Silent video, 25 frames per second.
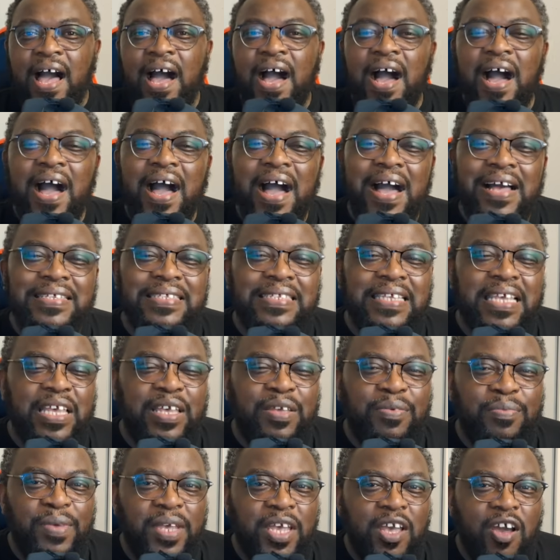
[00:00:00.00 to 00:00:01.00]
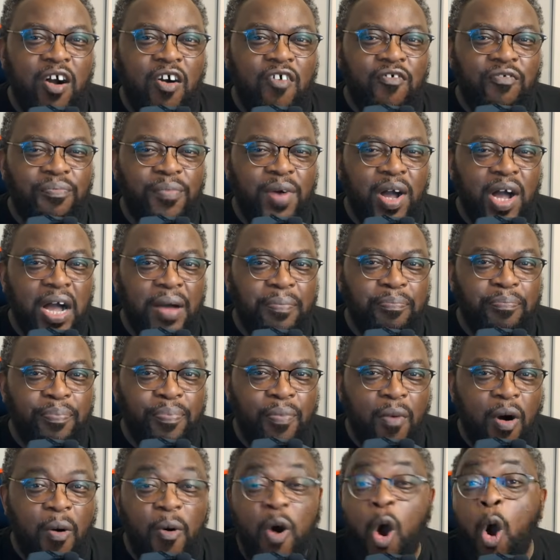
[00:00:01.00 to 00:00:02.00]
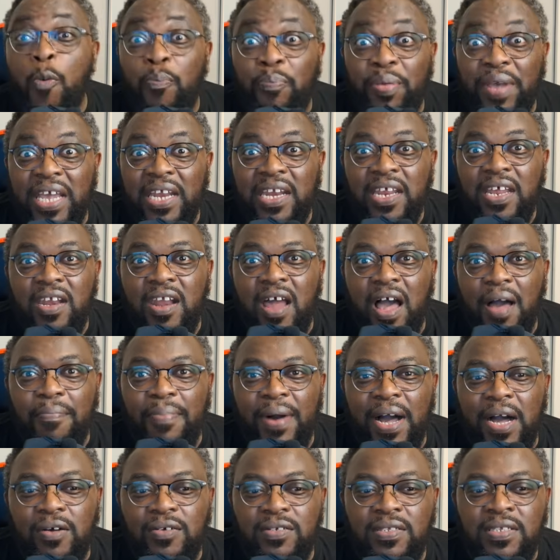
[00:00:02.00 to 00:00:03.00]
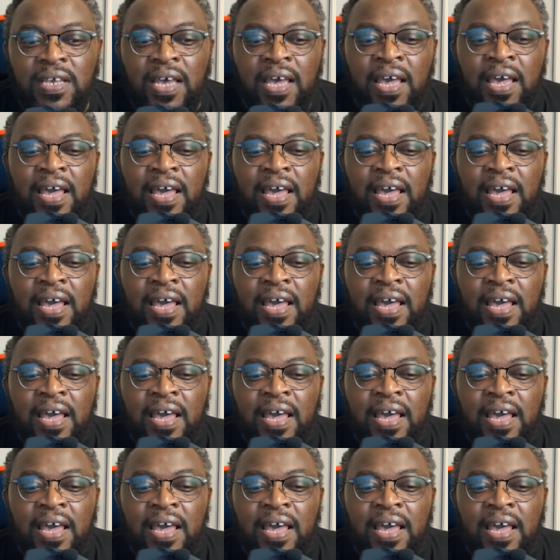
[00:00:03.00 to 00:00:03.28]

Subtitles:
are asking me of my opinion about.